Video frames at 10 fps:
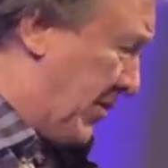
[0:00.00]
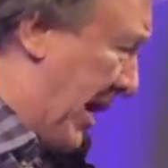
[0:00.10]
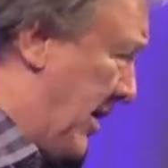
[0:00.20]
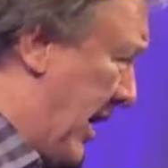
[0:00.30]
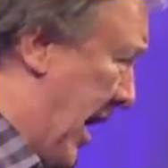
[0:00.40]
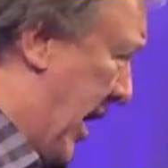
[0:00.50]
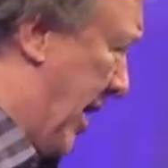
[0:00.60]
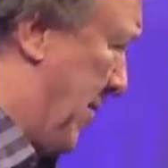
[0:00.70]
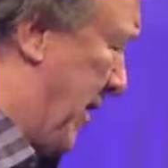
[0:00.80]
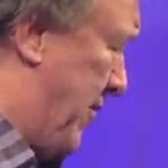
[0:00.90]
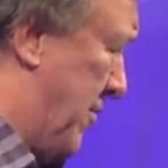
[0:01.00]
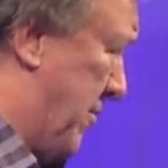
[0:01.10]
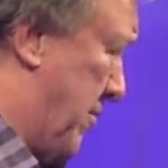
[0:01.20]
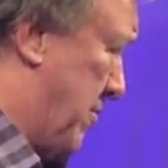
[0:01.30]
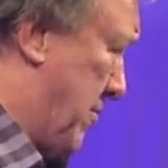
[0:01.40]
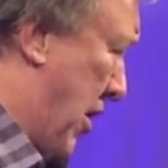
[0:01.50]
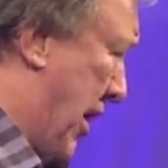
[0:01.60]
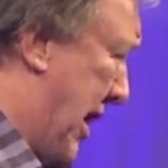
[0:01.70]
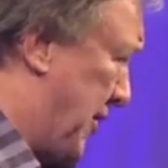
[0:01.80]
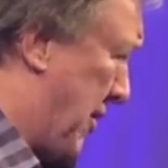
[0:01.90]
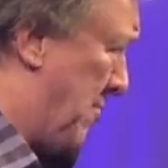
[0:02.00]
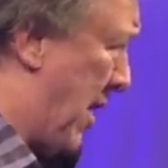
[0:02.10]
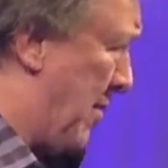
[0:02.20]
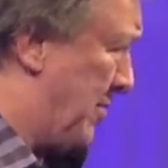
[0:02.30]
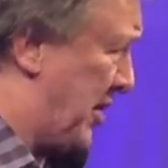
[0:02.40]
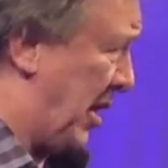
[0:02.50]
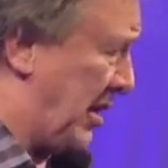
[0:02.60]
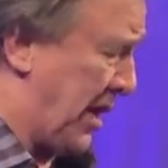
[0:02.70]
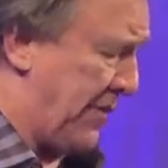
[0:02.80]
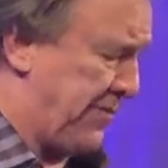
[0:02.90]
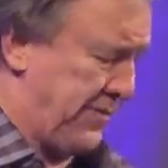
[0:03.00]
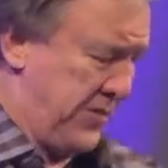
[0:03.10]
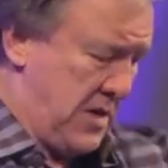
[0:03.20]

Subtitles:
Okay, how many of you are out there moms that have